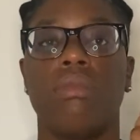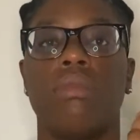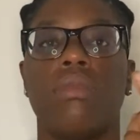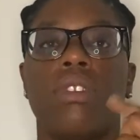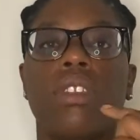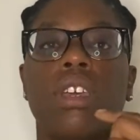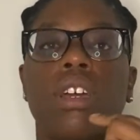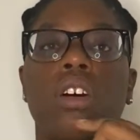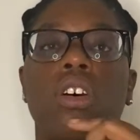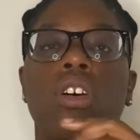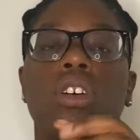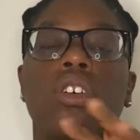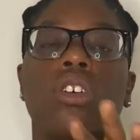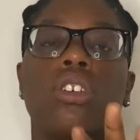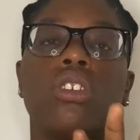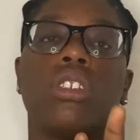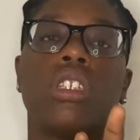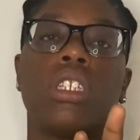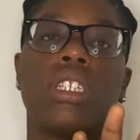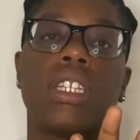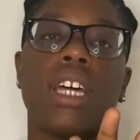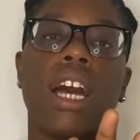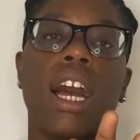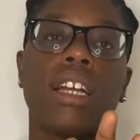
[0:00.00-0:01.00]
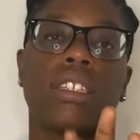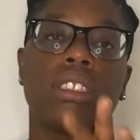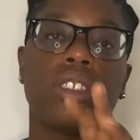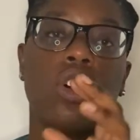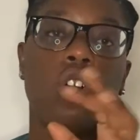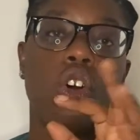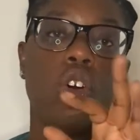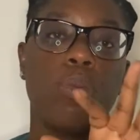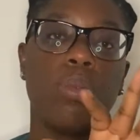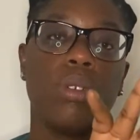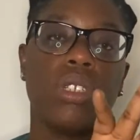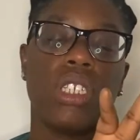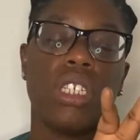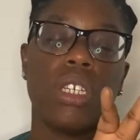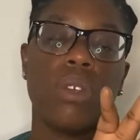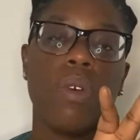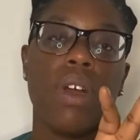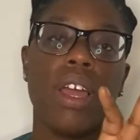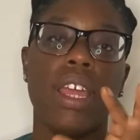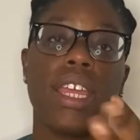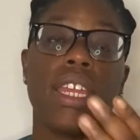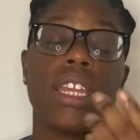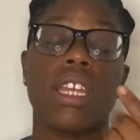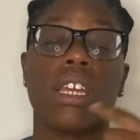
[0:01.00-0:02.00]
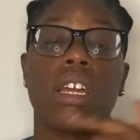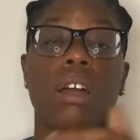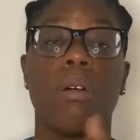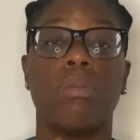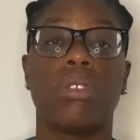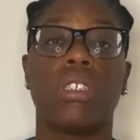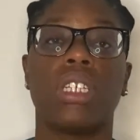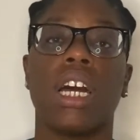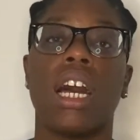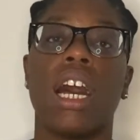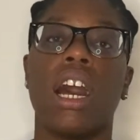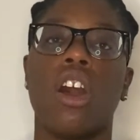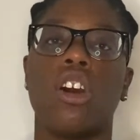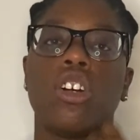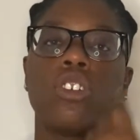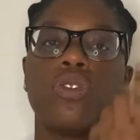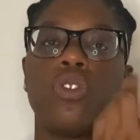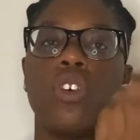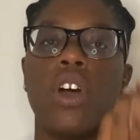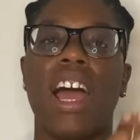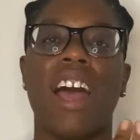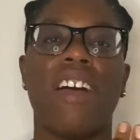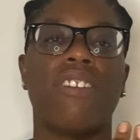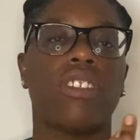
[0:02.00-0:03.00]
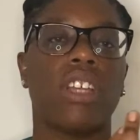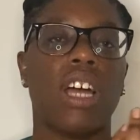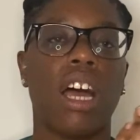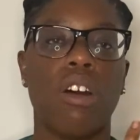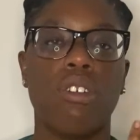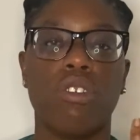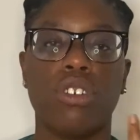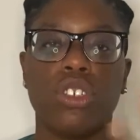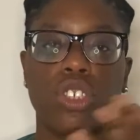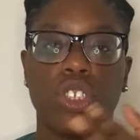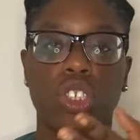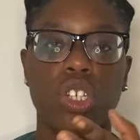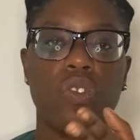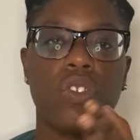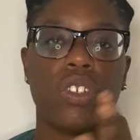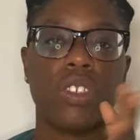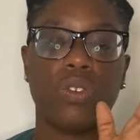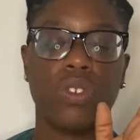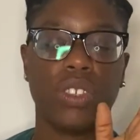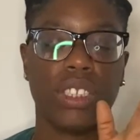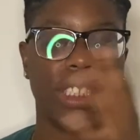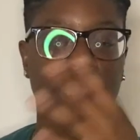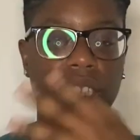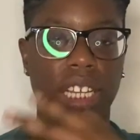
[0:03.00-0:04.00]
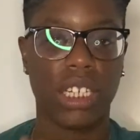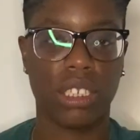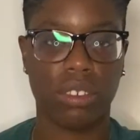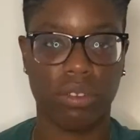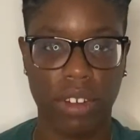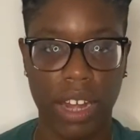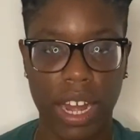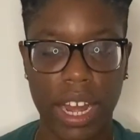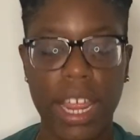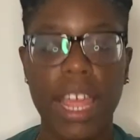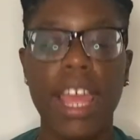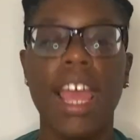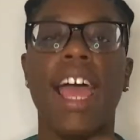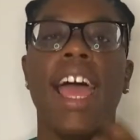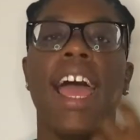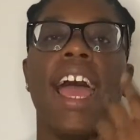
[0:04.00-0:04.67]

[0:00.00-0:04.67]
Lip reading: doctor OBGYN to come to our house for after hours service for sex, right?